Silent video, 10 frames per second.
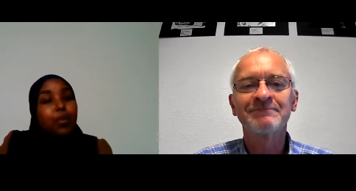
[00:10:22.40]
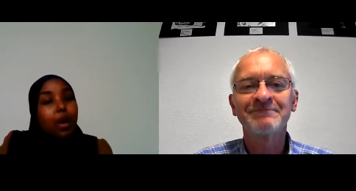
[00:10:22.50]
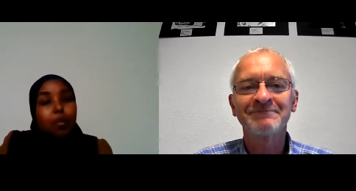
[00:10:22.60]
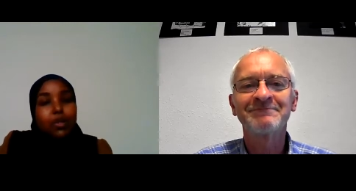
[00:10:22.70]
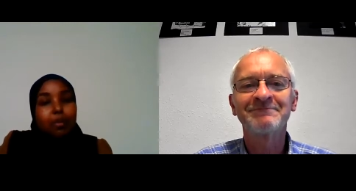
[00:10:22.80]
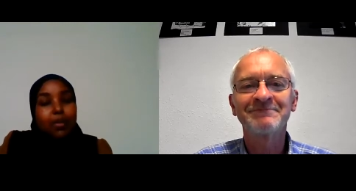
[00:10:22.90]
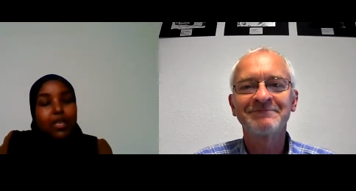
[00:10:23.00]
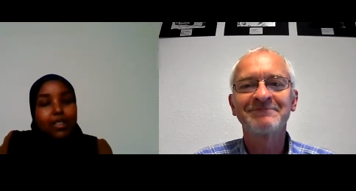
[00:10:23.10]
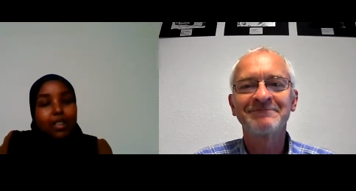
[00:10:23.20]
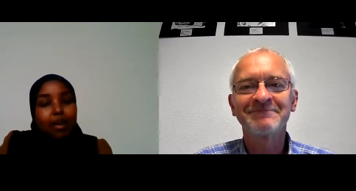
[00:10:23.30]
Speaker 1: that was
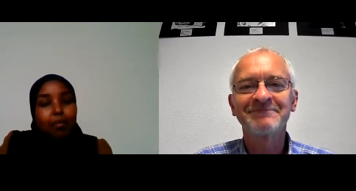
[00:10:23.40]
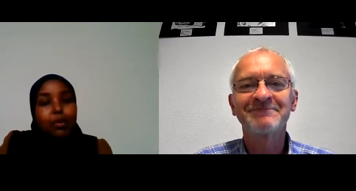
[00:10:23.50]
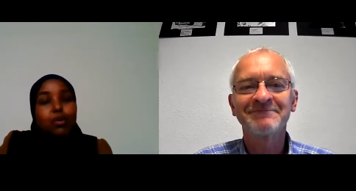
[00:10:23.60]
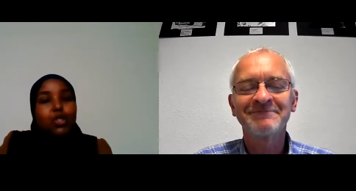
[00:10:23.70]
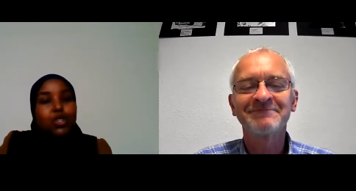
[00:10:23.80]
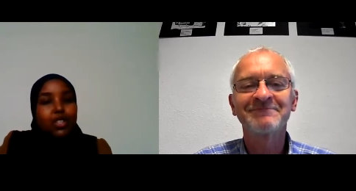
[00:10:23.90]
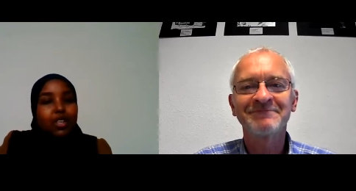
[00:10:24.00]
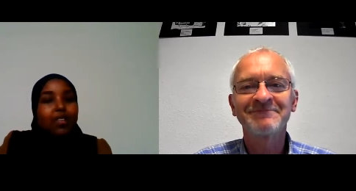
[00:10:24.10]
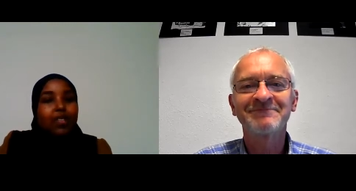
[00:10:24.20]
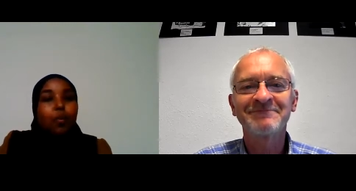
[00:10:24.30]
amazing. I mean, to
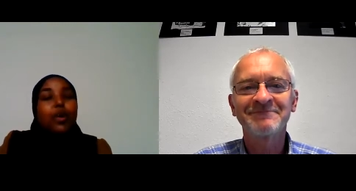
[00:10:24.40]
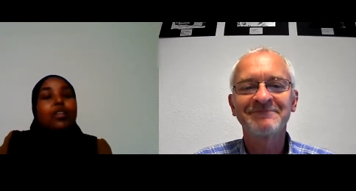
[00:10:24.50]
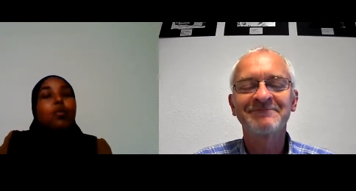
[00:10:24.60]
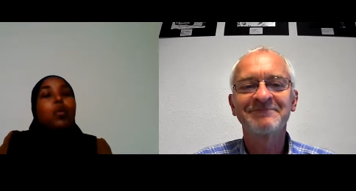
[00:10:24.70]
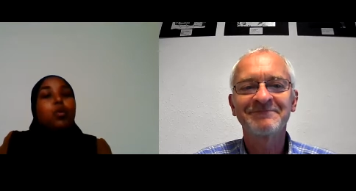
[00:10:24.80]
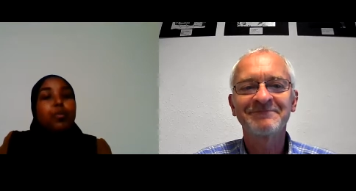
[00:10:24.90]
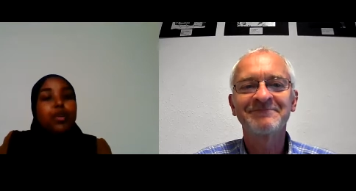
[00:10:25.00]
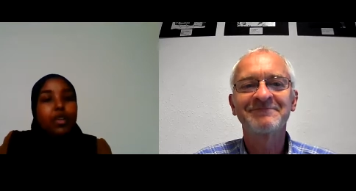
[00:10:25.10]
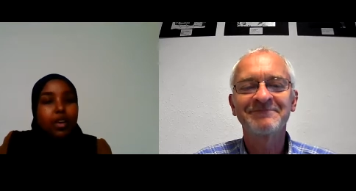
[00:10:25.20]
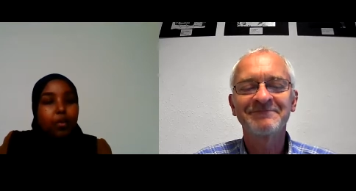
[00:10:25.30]
see the way they were
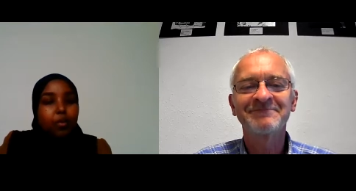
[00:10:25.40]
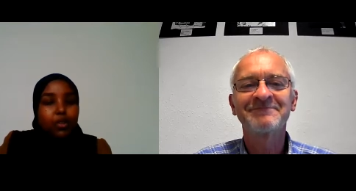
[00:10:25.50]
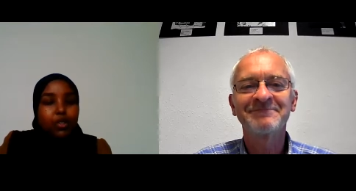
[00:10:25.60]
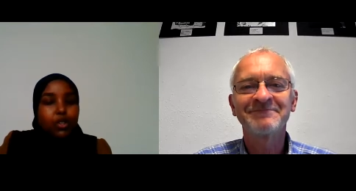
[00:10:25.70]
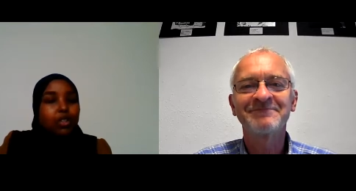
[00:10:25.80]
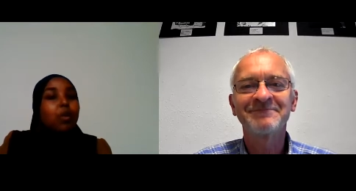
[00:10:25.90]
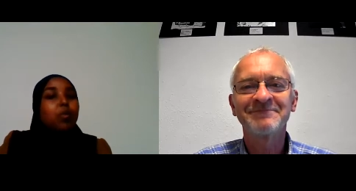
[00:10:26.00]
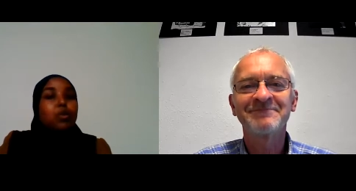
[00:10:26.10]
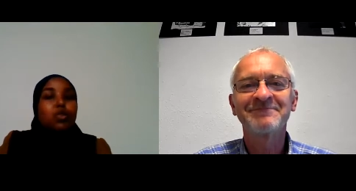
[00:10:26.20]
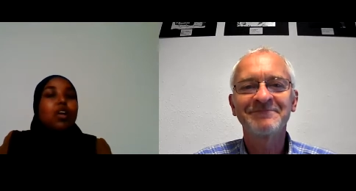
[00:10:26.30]
communicating with each other, that
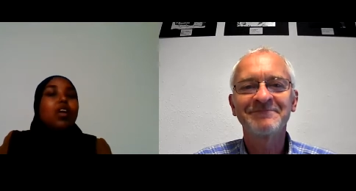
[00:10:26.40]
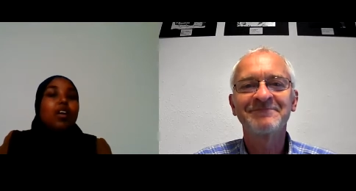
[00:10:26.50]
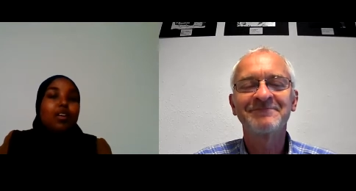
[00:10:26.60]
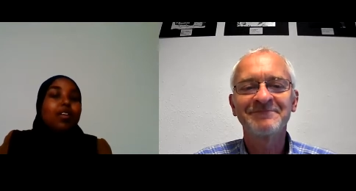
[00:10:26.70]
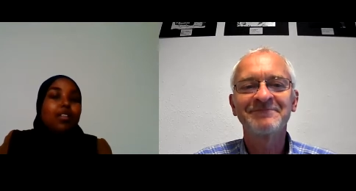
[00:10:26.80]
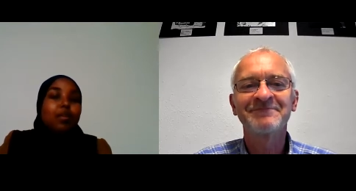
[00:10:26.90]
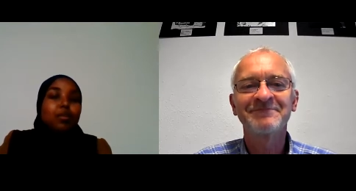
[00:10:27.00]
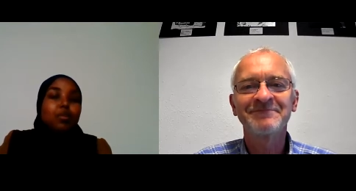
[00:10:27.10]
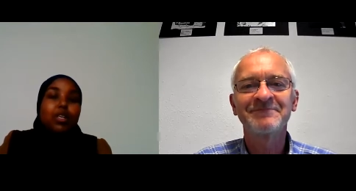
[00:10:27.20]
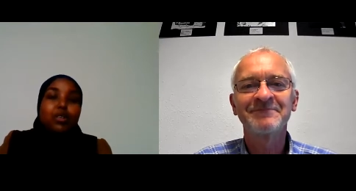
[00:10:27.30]
was that
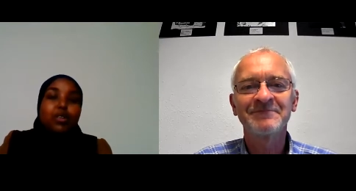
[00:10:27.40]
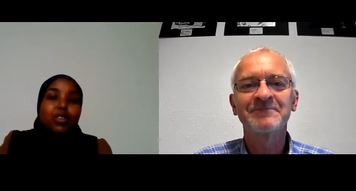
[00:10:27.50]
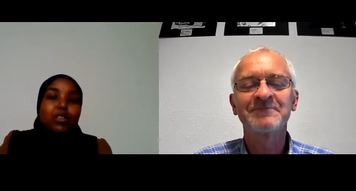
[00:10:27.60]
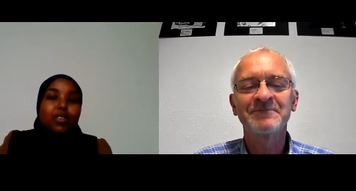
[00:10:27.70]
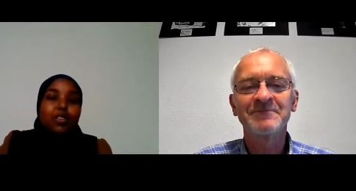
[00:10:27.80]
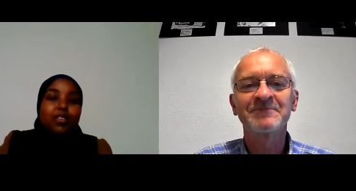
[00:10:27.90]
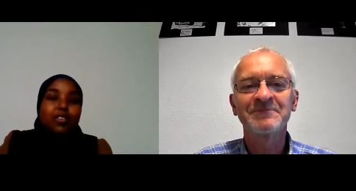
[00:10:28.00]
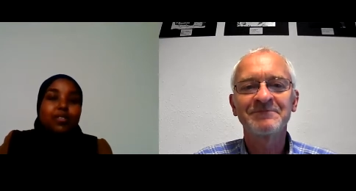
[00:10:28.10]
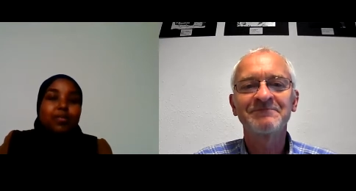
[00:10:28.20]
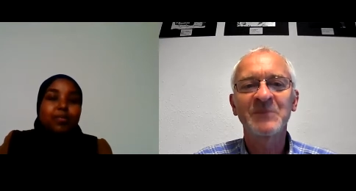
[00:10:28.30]
was really good.
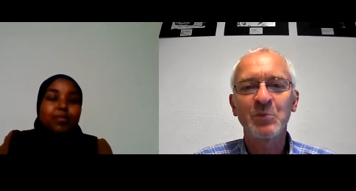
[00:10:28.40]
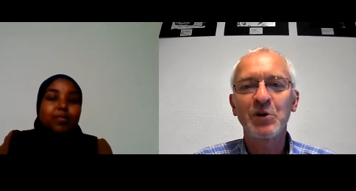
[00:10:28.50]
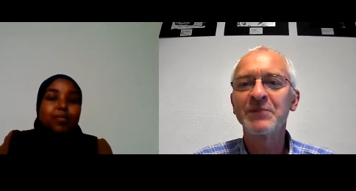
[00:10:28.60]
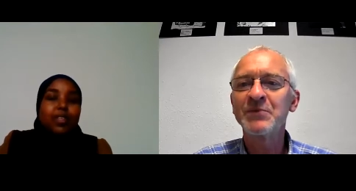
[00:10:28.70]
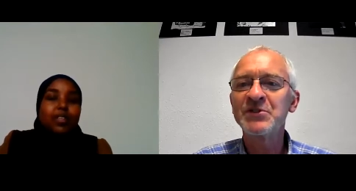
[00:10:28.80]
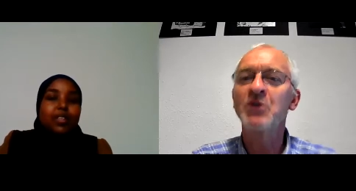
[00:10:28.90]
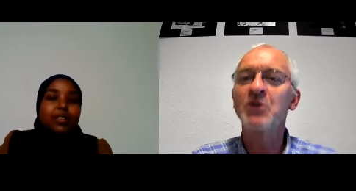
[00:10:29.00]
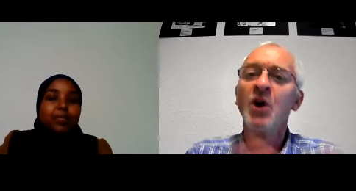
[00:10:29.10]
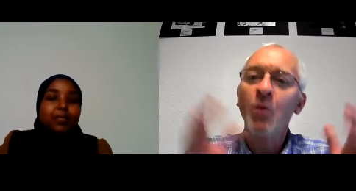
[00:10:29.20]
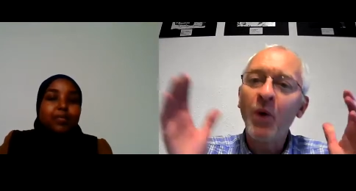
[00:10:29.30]
Speaker 2: Brilliant. So
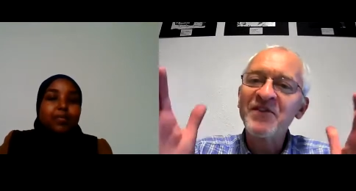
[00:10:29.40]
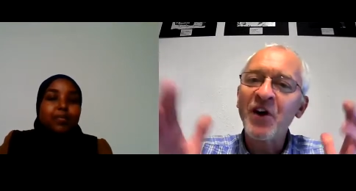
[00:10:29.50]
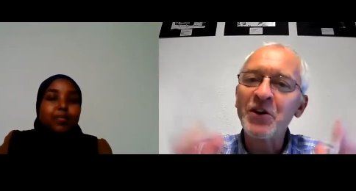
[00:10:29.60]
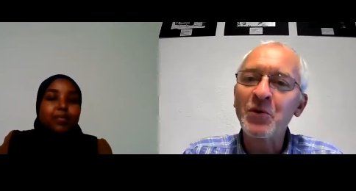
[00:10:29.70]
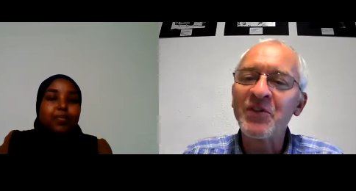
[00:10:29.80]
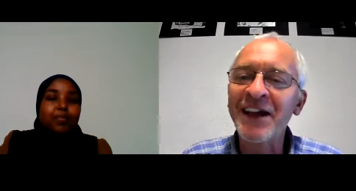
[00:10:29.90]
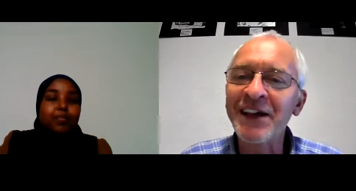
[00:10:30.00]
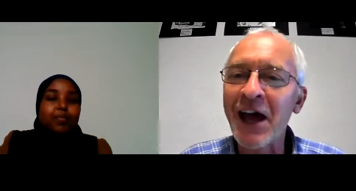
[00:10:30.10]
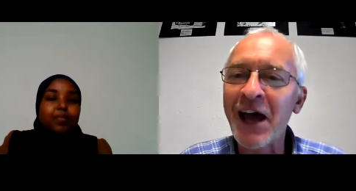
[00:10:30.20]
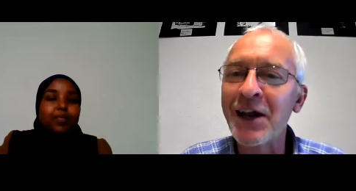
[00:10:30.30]
one thing,
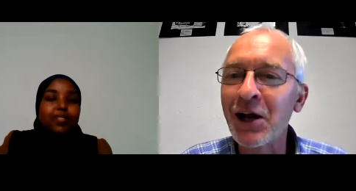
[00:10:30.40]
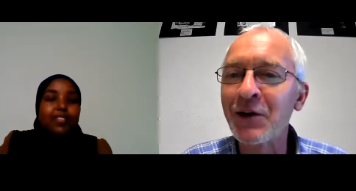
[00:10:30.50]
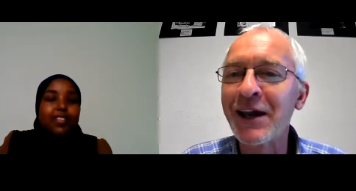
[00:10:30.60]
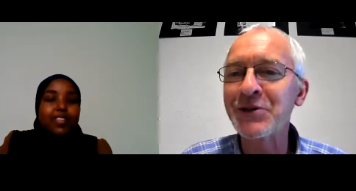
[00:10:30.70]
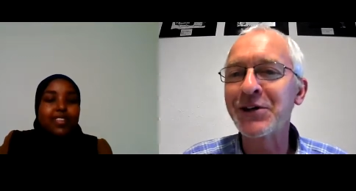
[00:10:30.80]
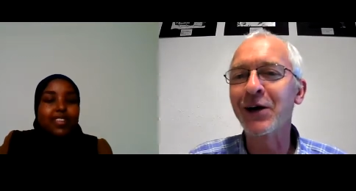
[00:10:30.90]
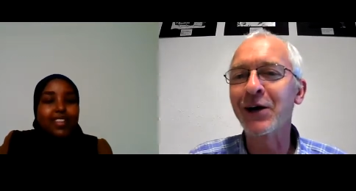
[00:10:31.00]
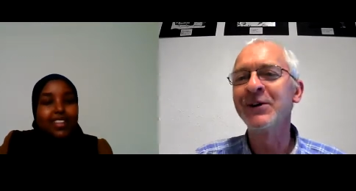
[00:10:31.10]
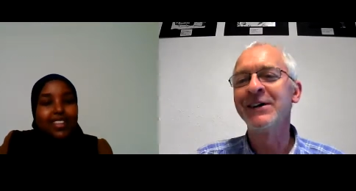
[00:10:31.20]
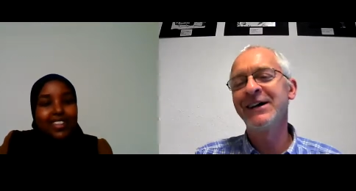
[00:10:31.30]
and, and then I'll let you
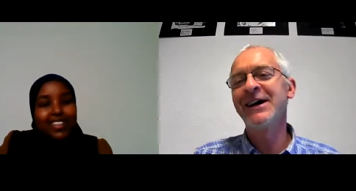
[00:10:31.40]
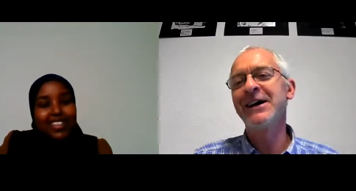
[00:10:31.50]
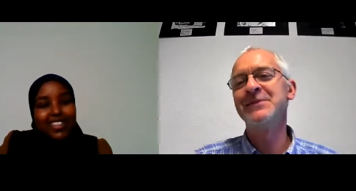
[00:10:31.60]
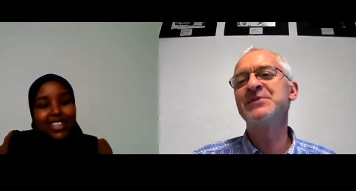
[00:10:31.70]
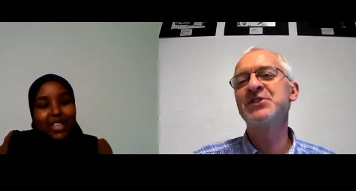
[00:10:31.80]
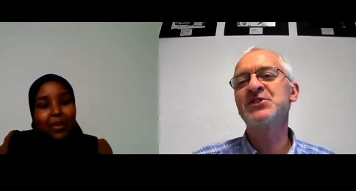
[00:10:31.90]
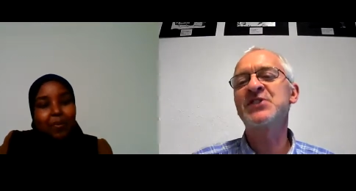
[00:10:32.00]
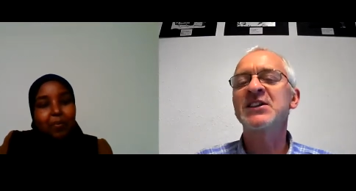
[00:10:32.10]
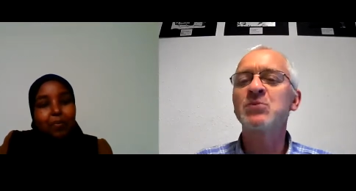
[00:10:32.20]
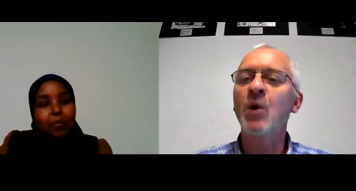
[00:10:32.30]
go. Um, just
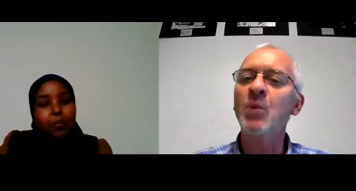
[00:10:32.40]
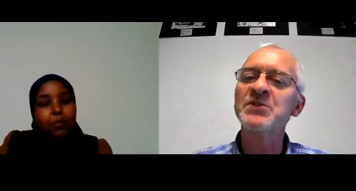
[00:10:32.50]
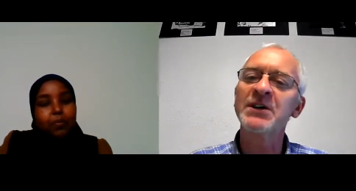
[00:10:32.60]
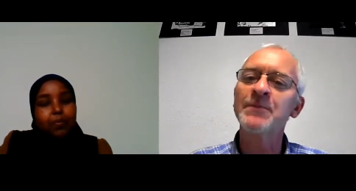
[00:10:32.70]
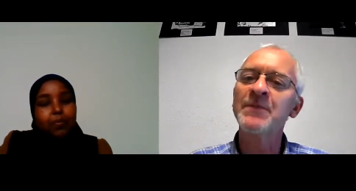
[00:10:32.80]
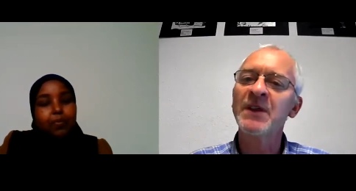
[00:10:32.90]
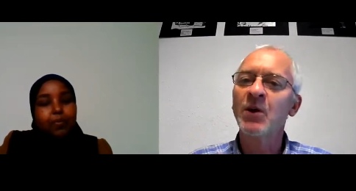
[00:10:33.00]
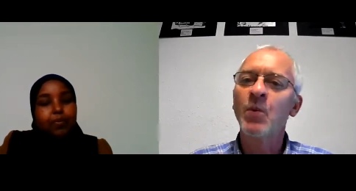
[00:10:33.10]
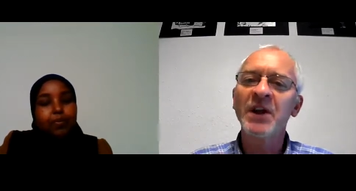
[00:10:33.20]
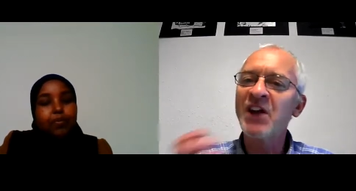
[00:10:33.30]
tell us what was um,
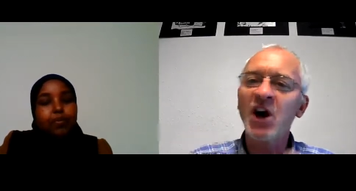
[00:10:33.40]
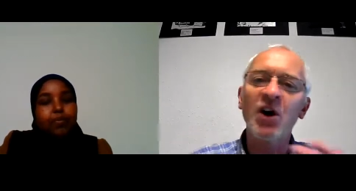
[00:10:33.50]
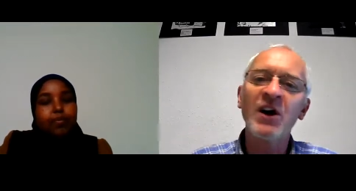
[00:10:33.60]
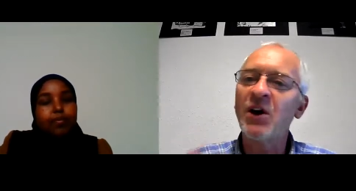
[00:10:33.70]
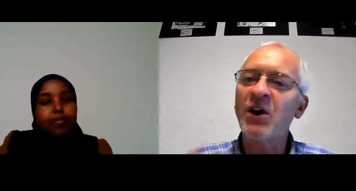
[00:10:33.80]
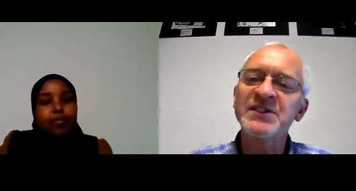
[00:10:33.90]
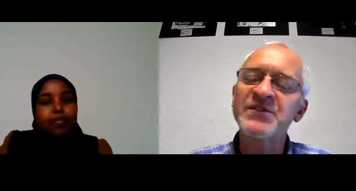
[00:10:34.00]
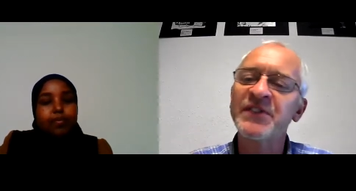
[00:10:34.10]
one of the highlights for